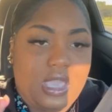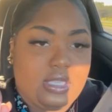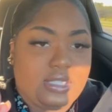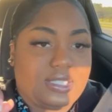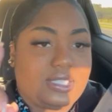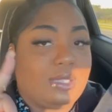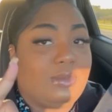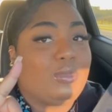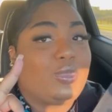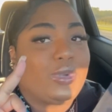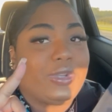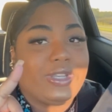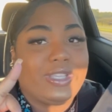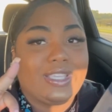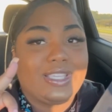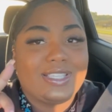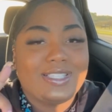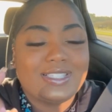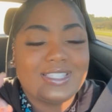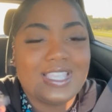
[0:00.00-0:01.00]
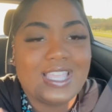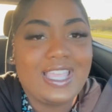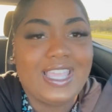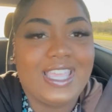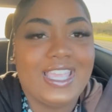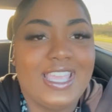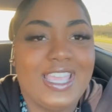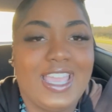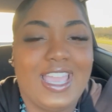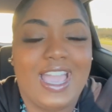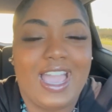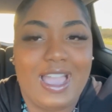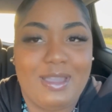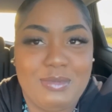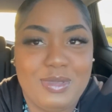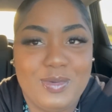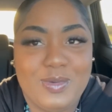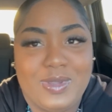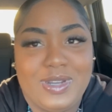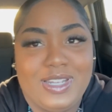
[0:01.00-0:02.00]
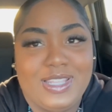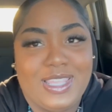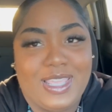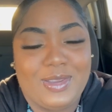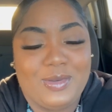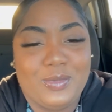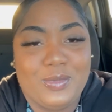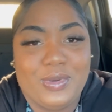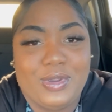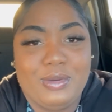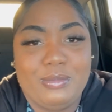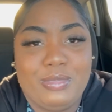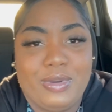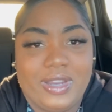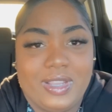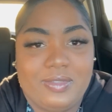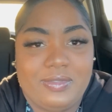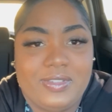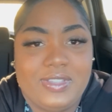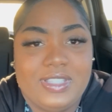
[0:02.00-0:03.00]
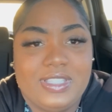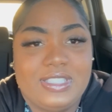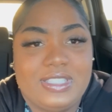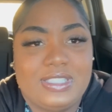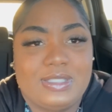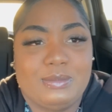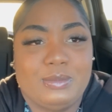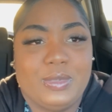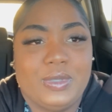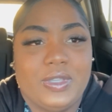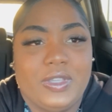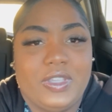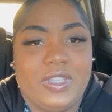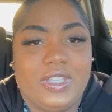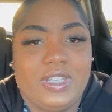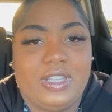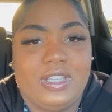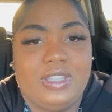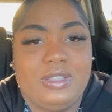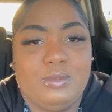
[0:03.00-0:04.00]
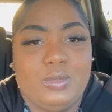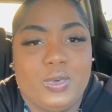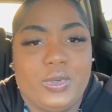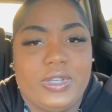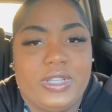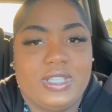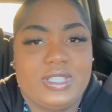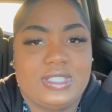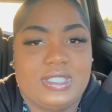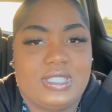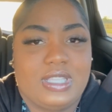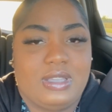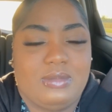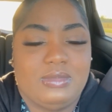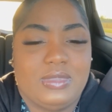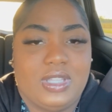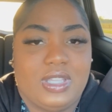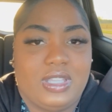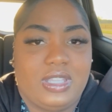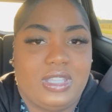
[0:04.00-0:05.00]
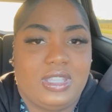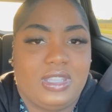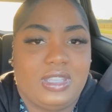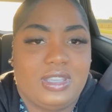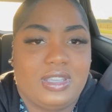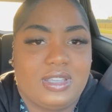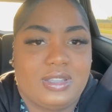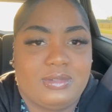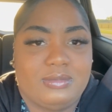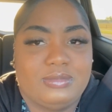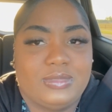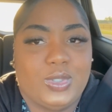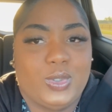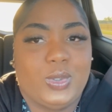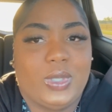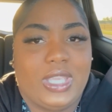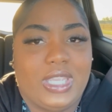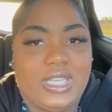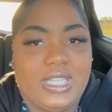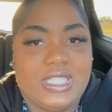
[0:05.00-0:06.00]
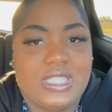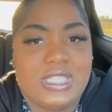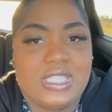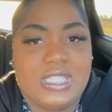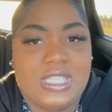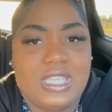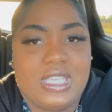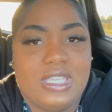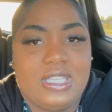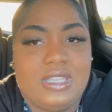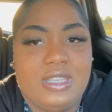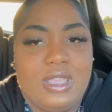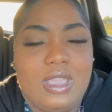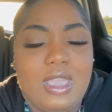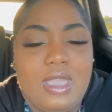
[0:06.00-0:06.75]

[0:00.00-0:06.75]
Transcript: Some mornings I be wanting like real breakfast, but other mornings I'm like, okay, this is it.